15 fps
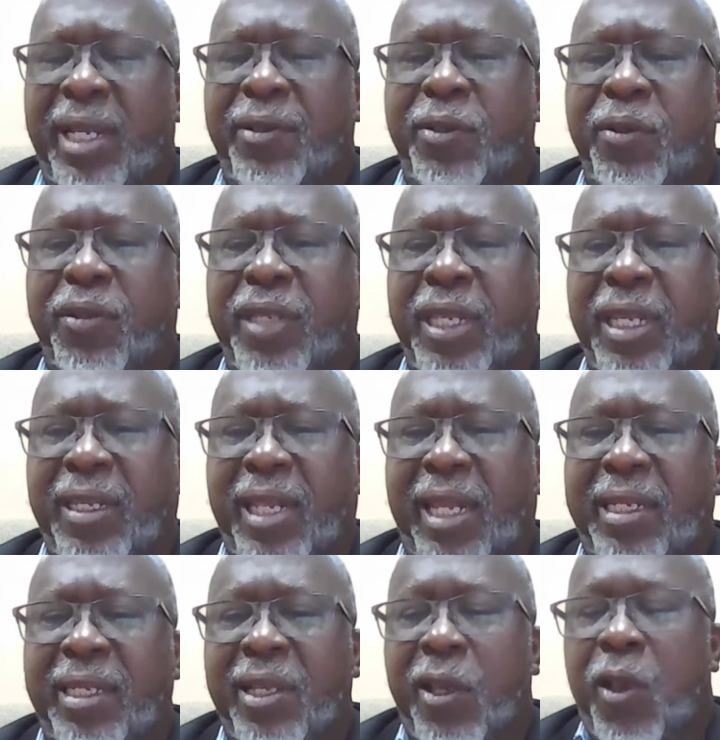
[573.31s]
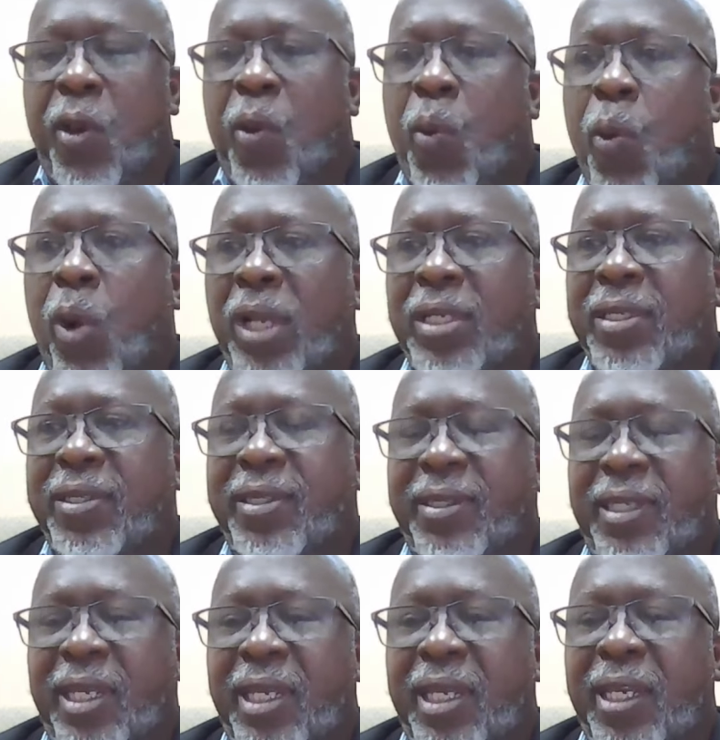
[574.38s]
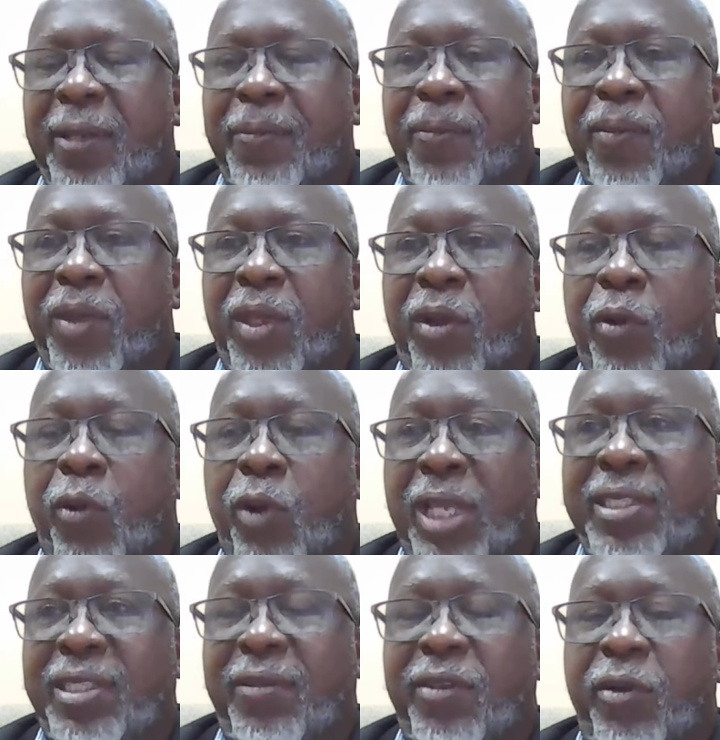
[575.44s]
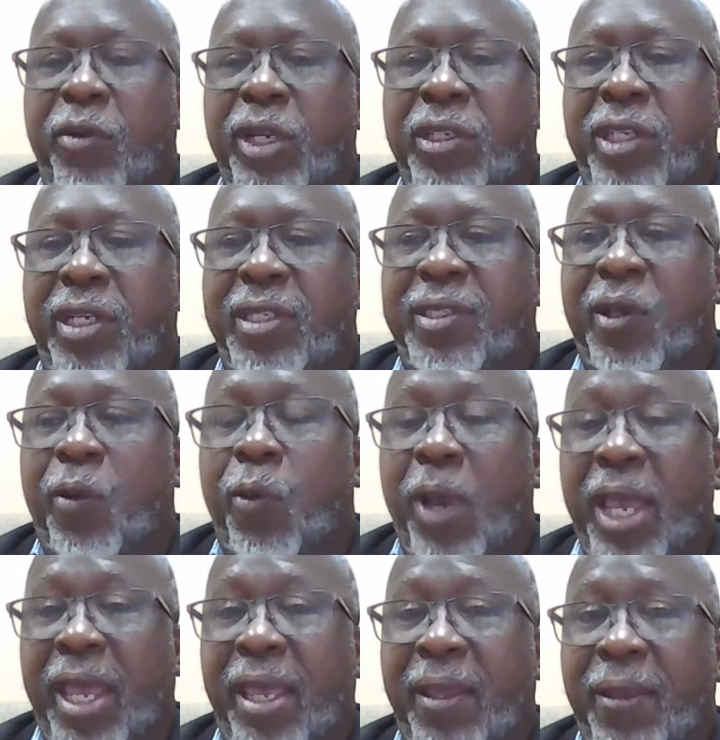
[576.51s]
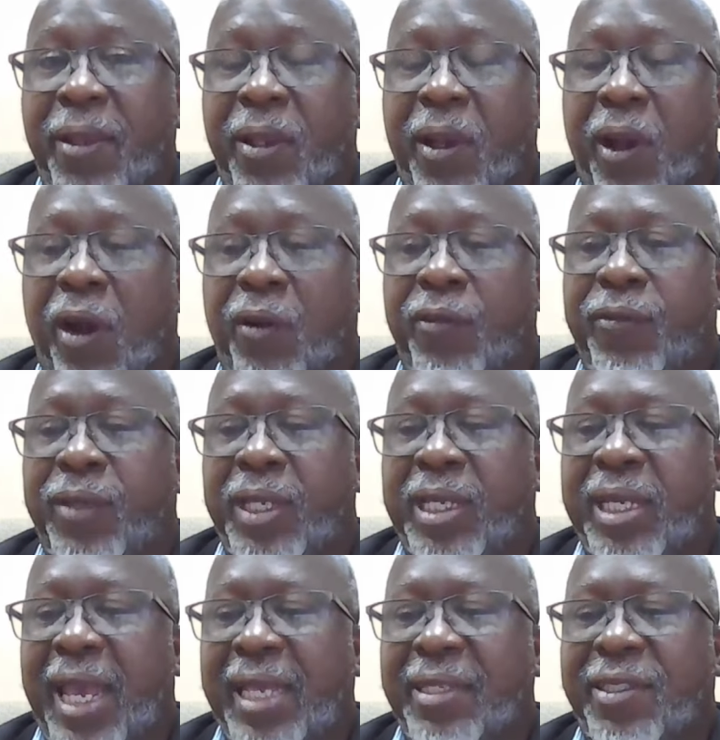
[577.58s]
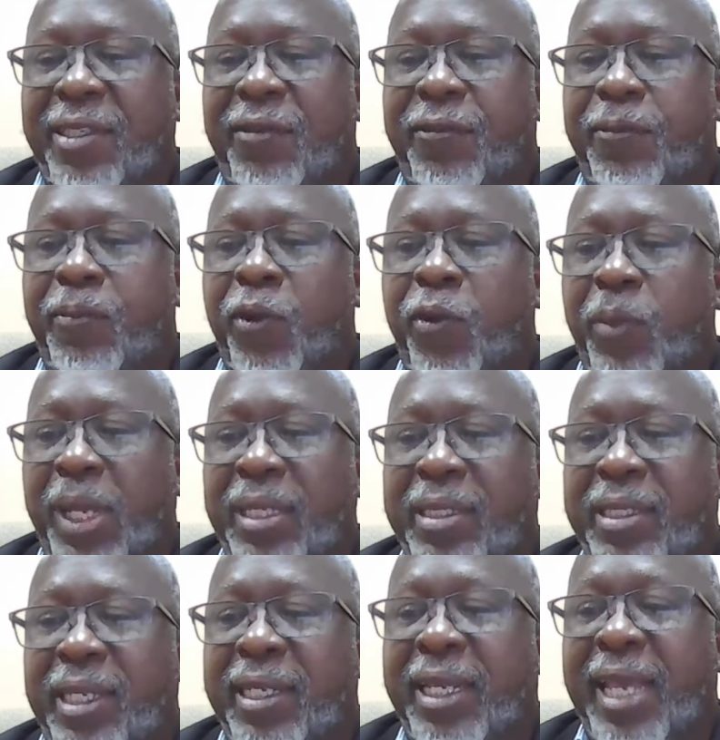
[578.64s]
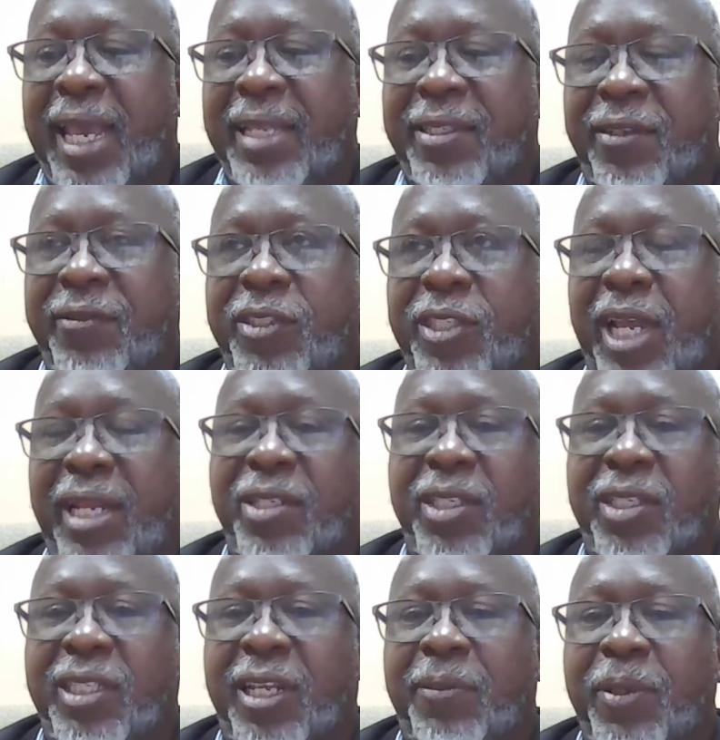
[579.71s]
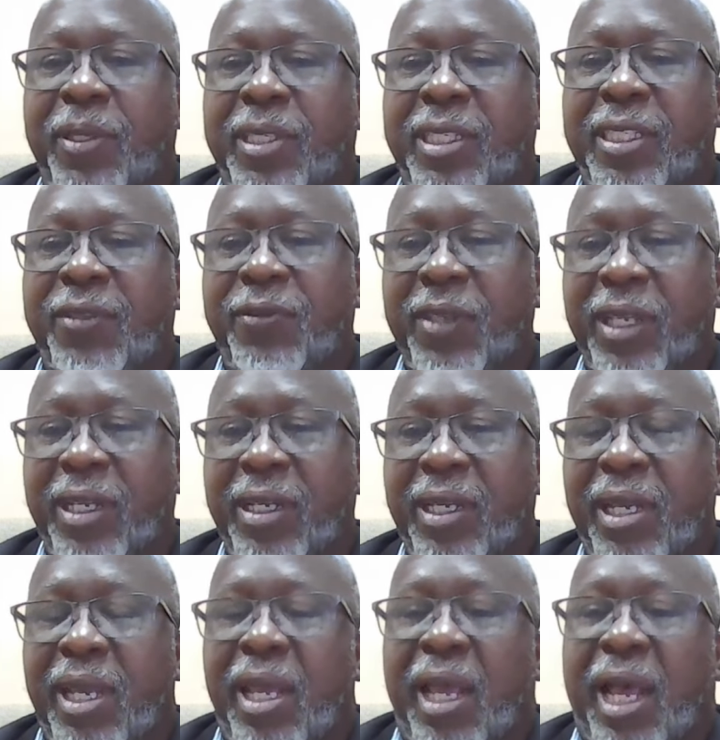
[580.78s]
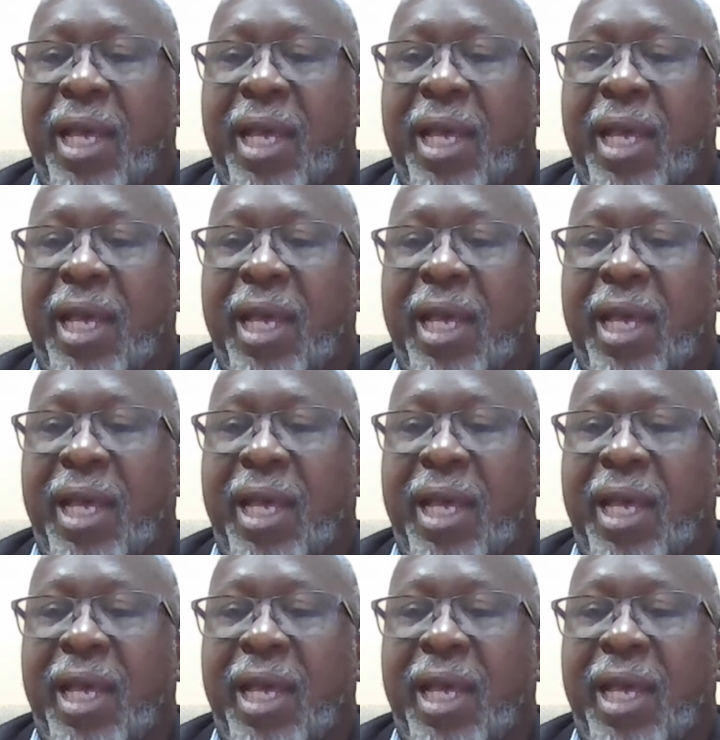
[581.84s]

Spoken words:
And I don't think that once the rest of the region is aware of the kinds of movements and the kinds of challenges that persons feel,